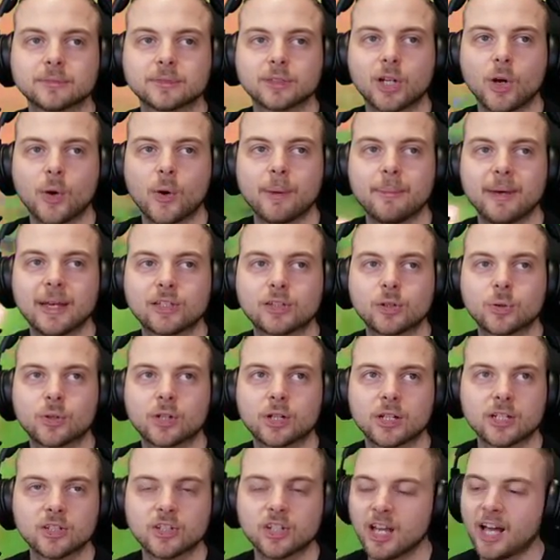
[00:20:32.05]
Go away, mate. Too
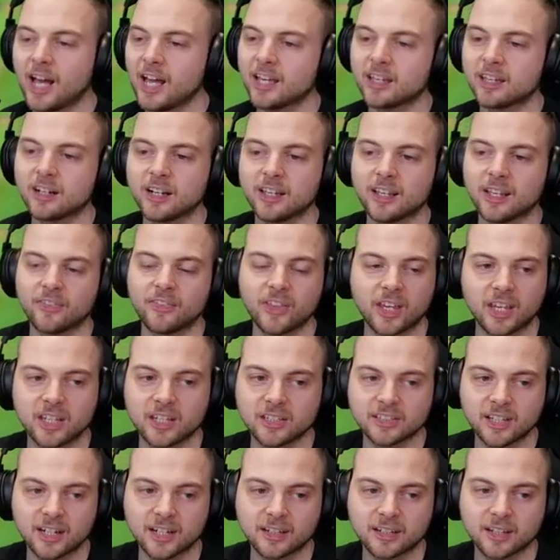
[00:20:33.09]
cringy. I agree. I think
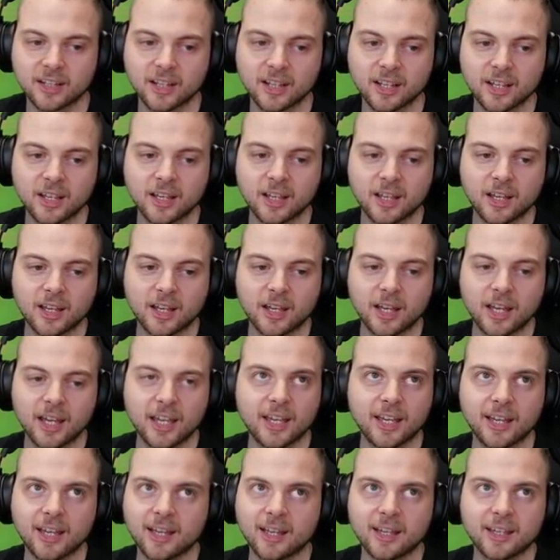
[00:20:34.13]
he's had,
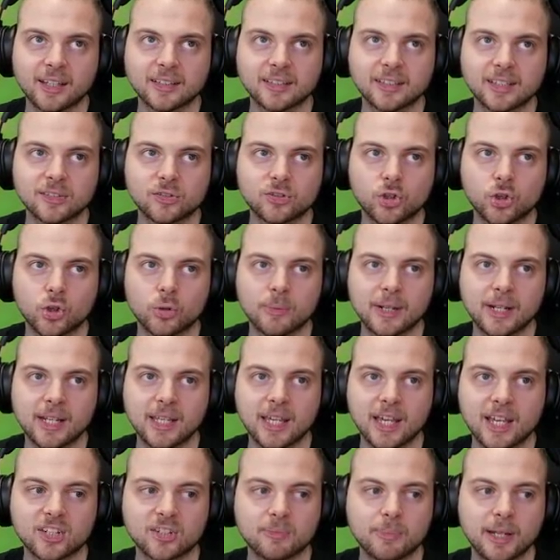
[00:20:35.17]
yeah, he's had too many
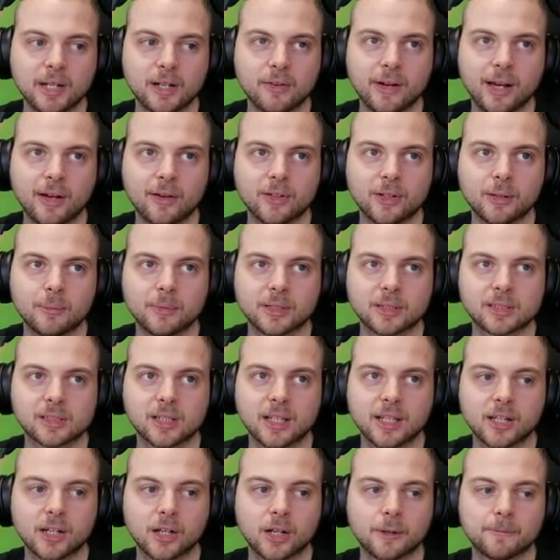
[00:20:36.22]
yes men around him as
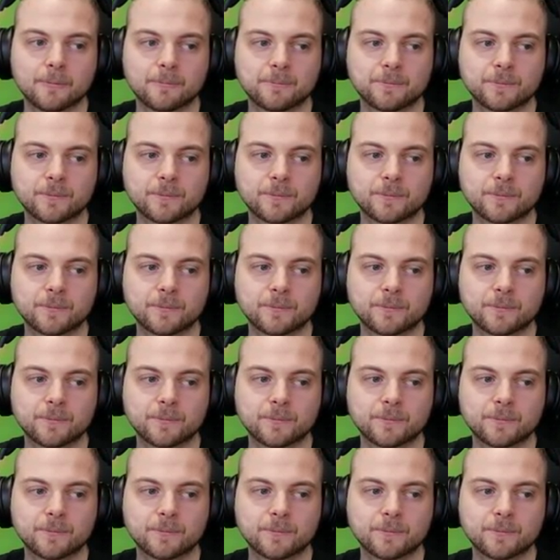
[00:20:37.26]
Leo.